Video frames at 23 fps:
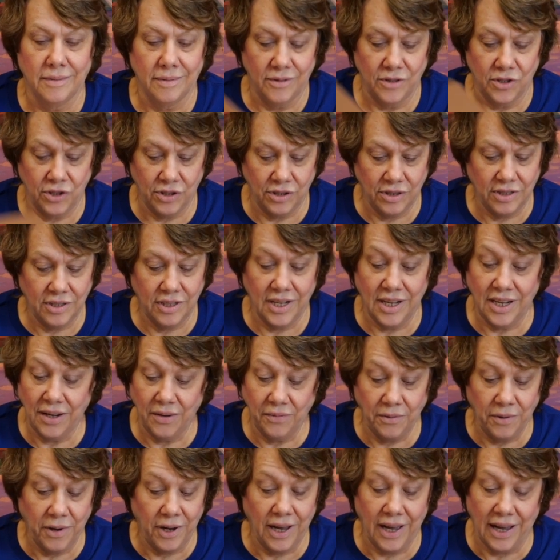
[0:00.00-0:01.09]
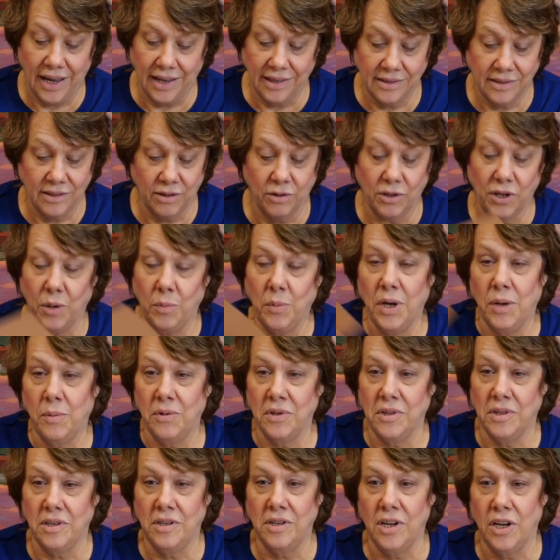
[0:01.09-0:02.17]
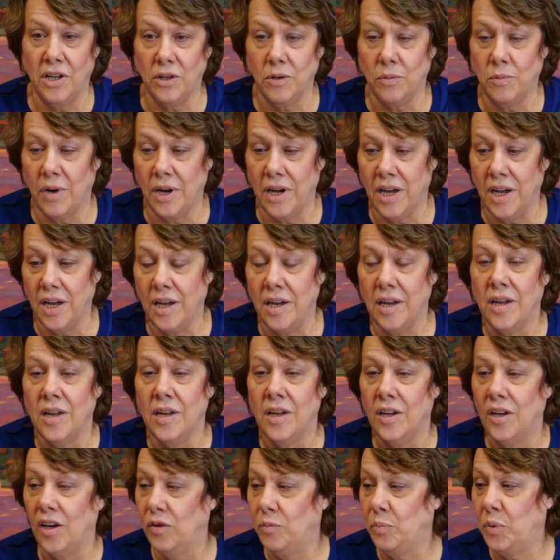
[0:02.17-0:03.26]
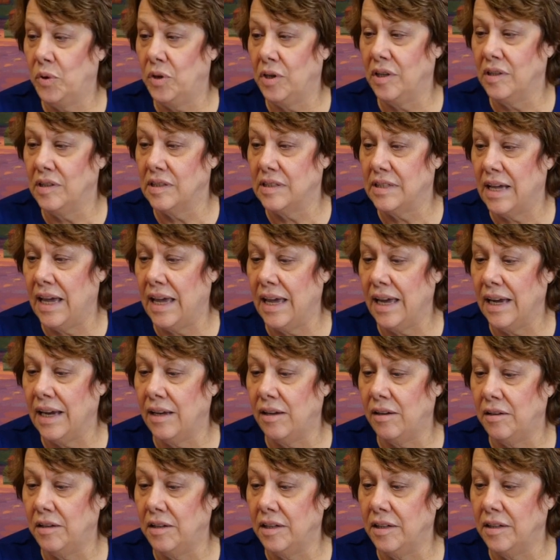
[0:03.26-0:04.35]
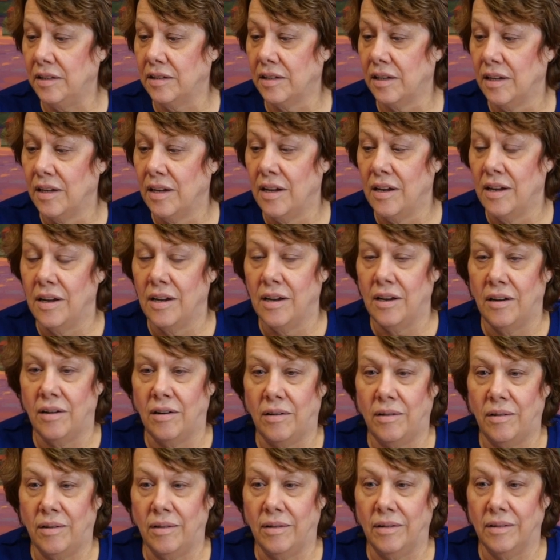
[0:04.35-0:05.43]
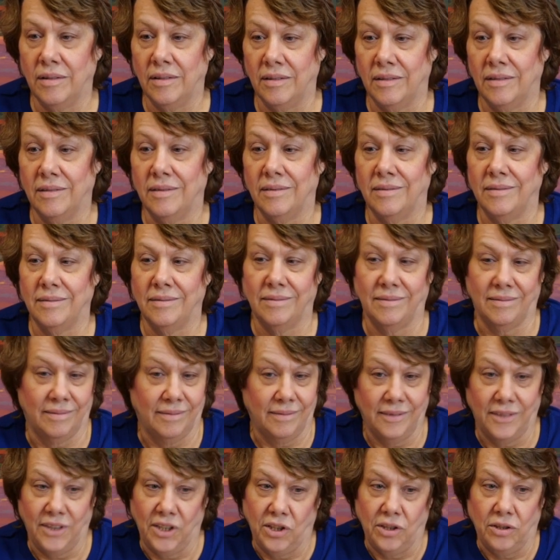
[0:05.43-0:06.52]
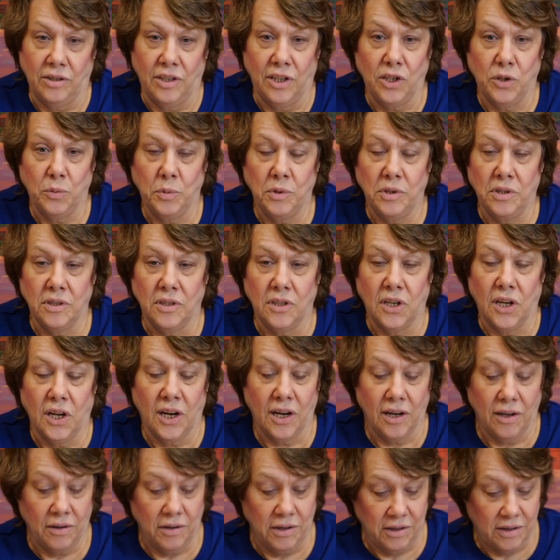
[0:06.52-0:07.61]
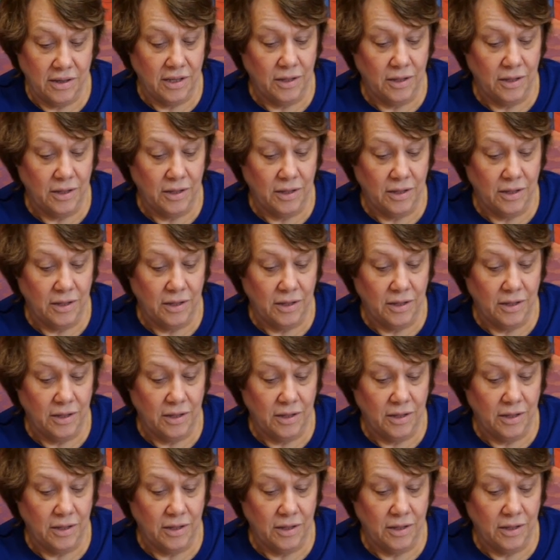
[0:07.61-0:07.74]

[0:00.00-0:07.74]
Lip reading: Just a FYI. So come up with another way of putting the tag on it, or you don't have to put a tag on it.